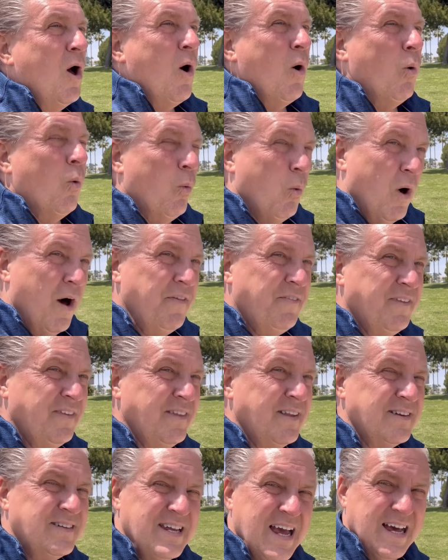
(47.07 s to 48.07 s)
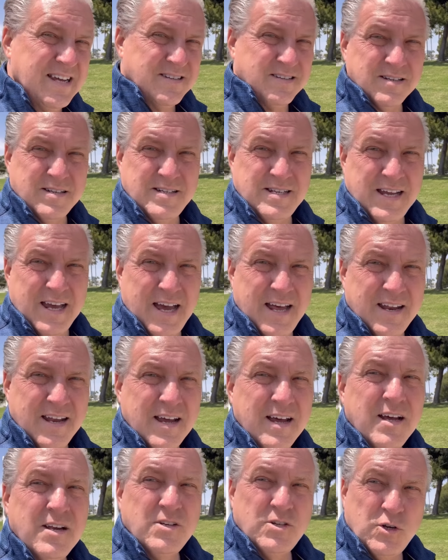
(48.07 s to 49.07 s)
one thing that Tesla did
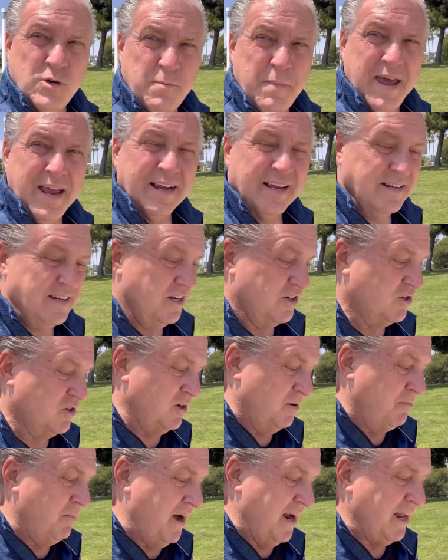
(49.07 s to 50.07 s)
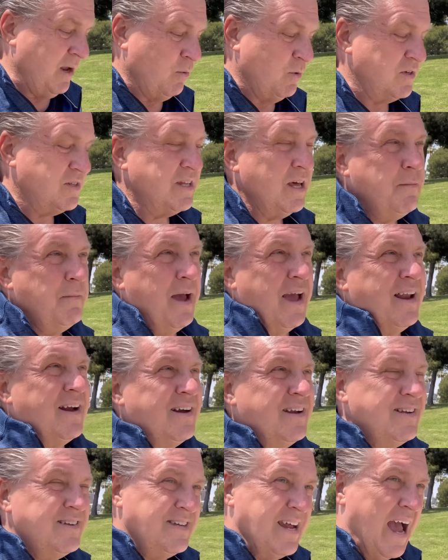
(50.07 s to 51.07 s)
to make additional money was they made
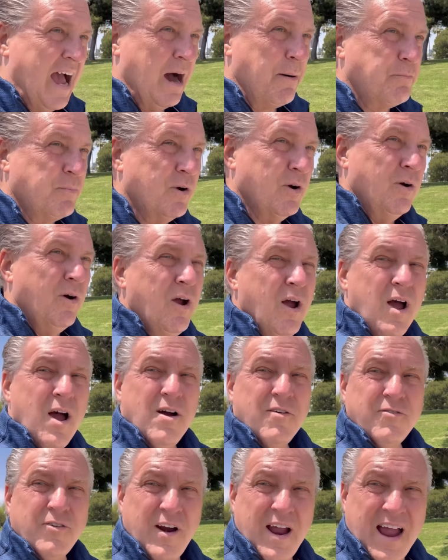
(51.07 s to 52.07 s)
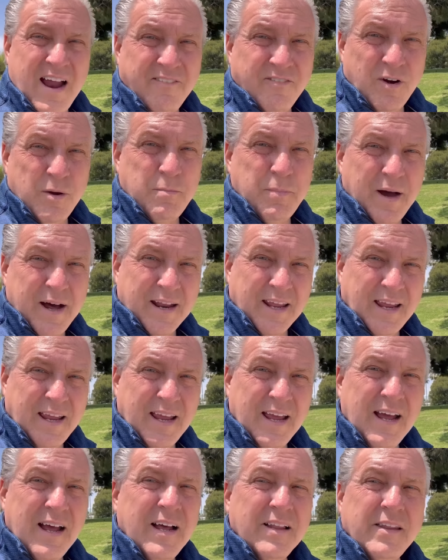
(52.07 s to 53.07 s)
an adapter for everybody
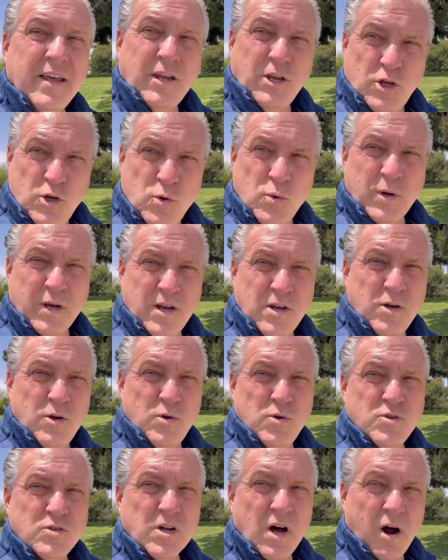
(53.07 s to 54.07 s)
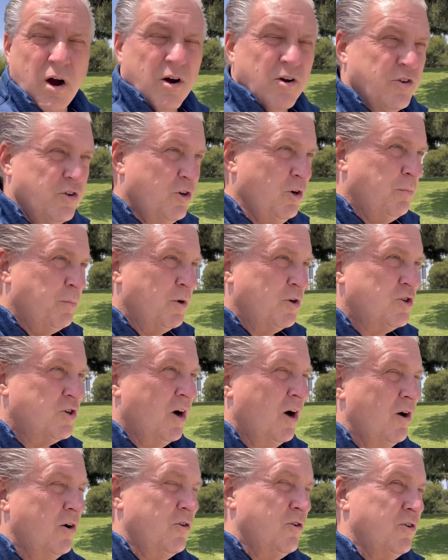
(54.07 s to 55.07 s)
that you can use our
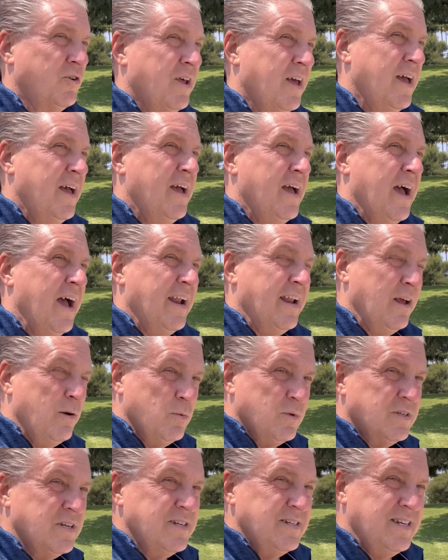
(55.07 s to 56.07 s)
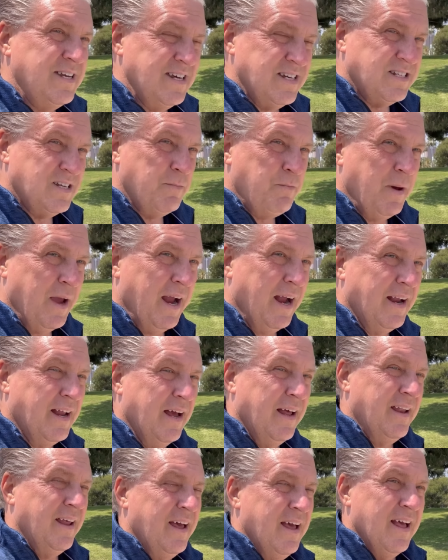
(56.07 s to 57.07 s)
superchargers. And it was
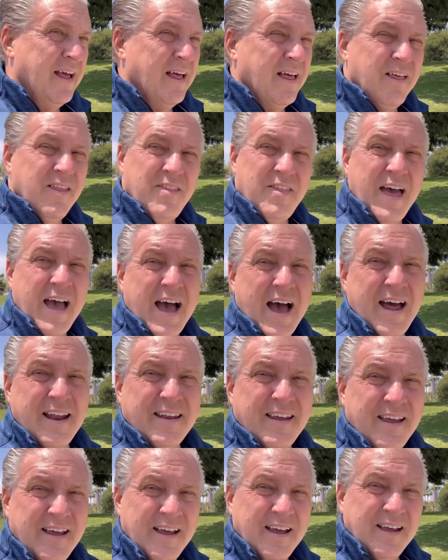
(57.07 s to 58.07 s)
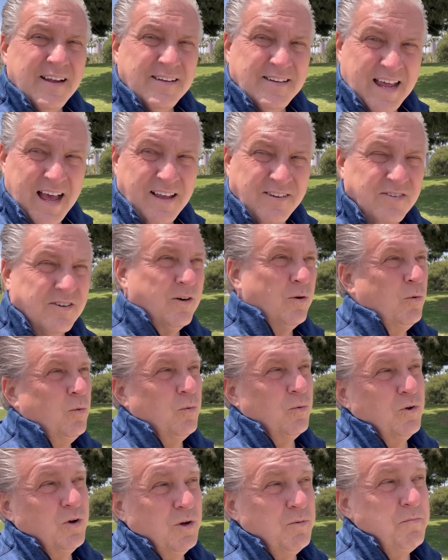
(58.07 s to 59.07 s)
anticipated that Tesla
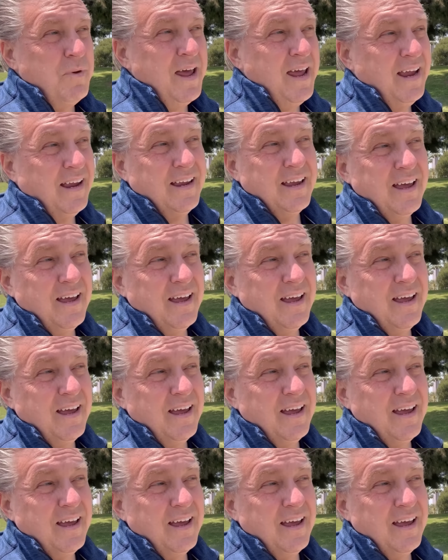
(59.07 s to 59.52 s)
could make,